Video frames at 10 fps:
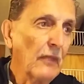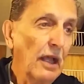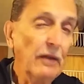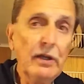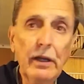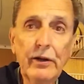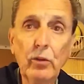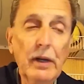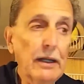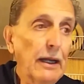I've got it
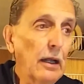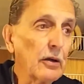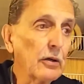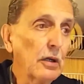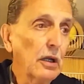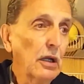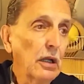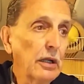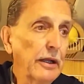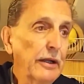on my calendar.
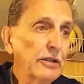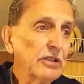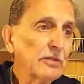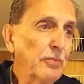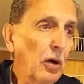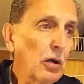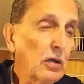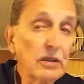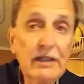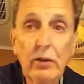Dennis Spark,
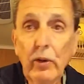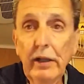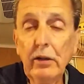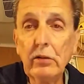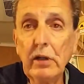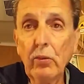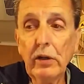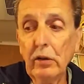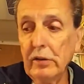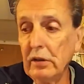because I read on, I
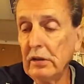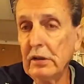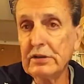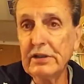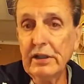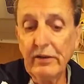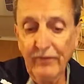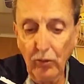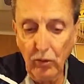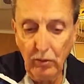went on the Casita
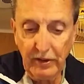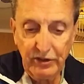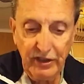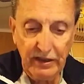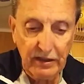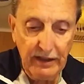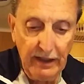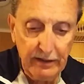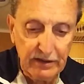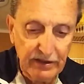forum and checked it
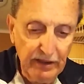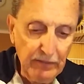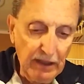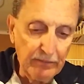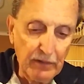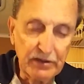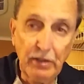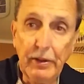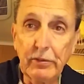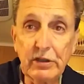out, and it seemed like
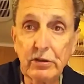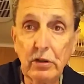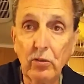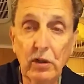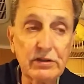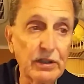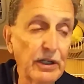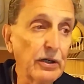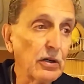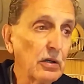some people just do it once a
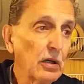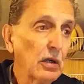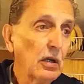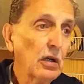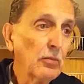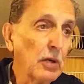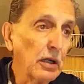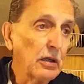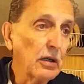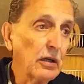year.
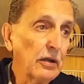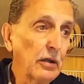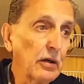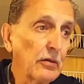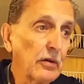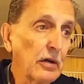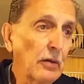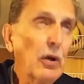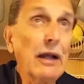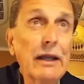But uh, you know,
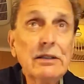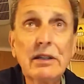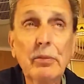uh, well, I guess it